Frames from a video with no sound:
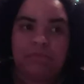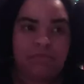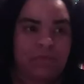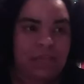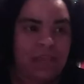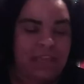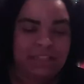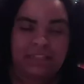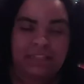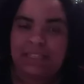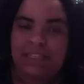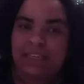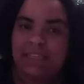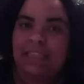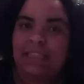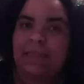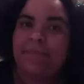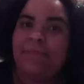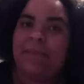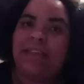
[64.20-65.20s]

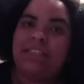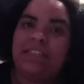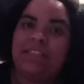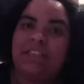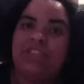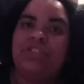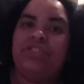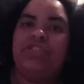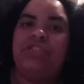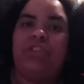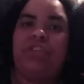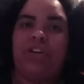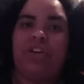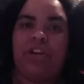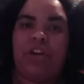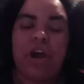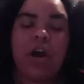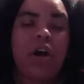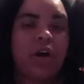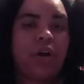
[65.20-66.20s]
instantly messaged
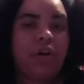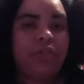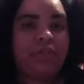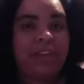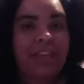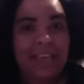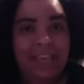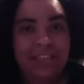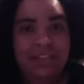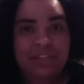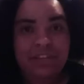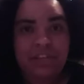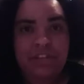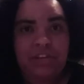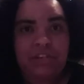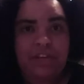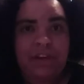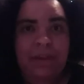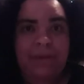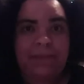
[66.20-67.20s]
her on
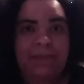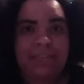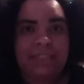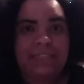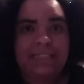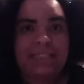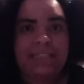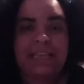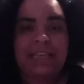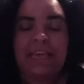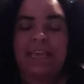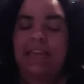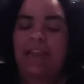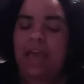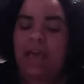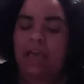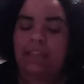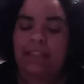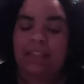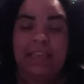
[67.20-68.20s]
Instagram and said,
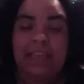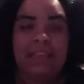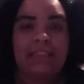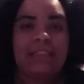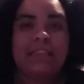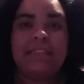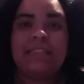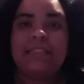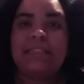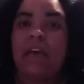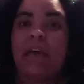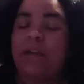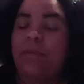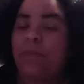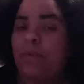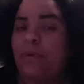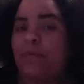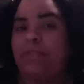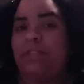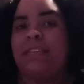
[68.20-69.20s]
I need this, I
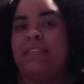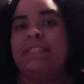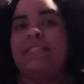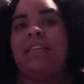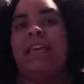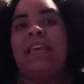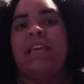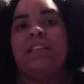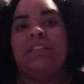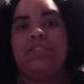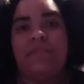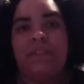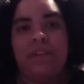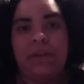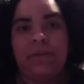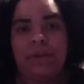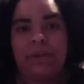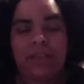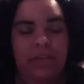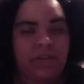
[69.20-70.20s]
want this. Is there any
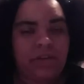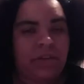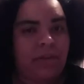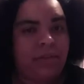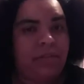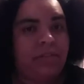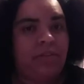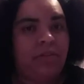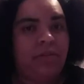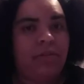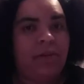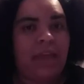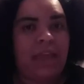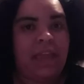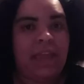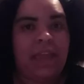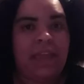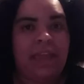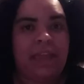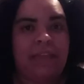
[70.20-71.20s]
way you can do
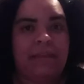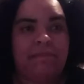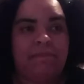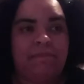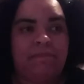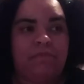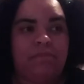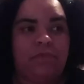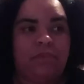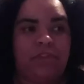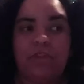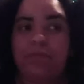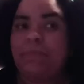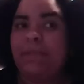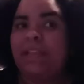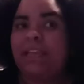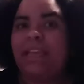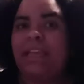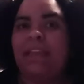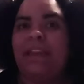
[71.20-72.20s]
a
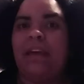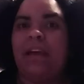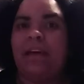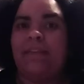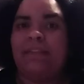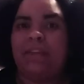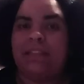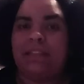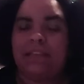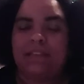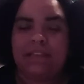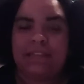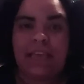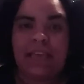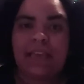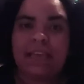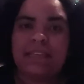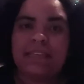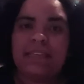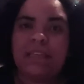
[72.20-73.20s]
duplicate of it, the
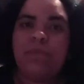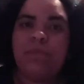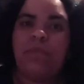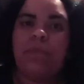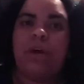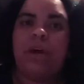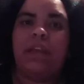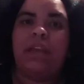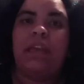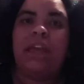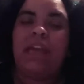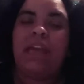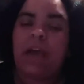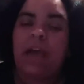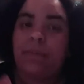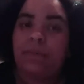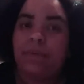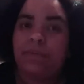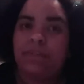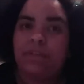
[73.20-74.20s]
exact same one?
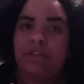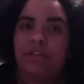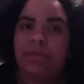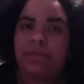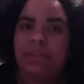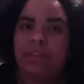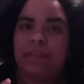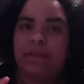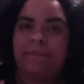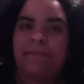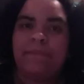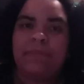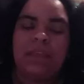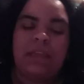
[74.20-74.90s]
I want 2 of them.